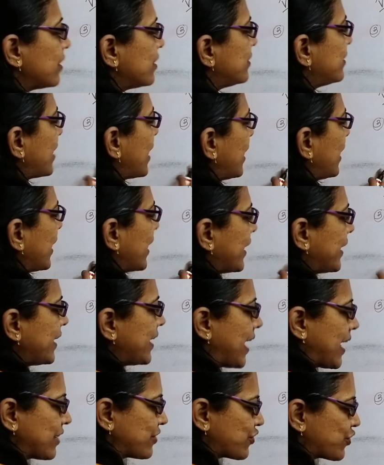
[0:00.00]
lady has
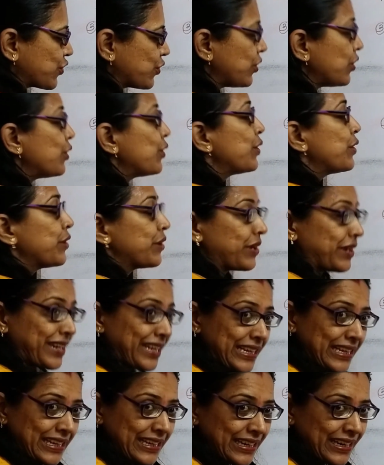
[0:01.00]
to
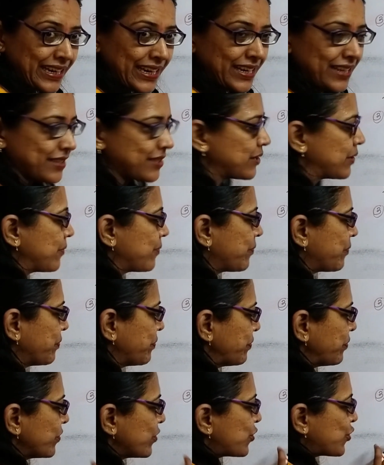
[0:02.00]
decrease.
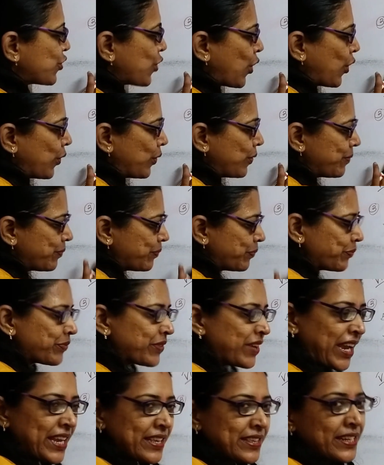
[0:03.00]
So
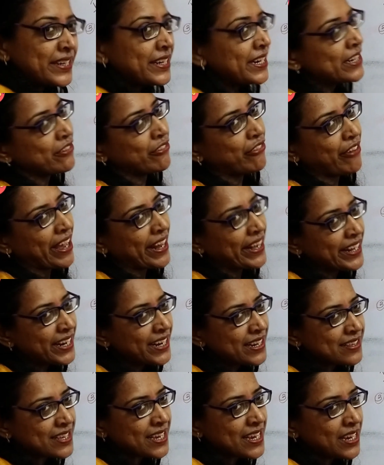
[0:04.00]
isn't it very
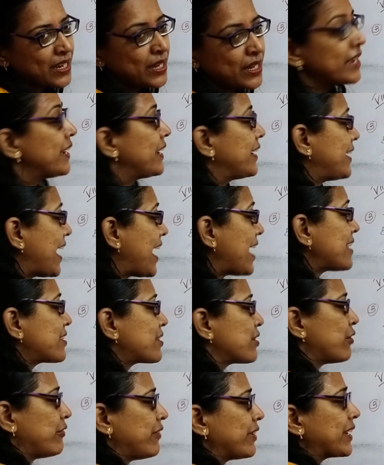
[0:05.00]
easy? Yes, we
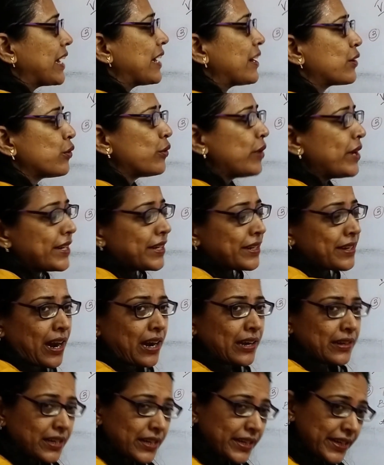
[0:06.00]
can do it in
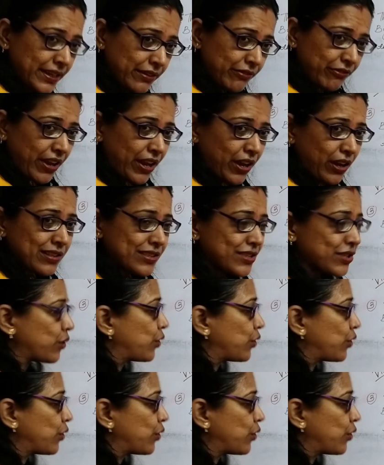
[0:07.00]
alternative way also.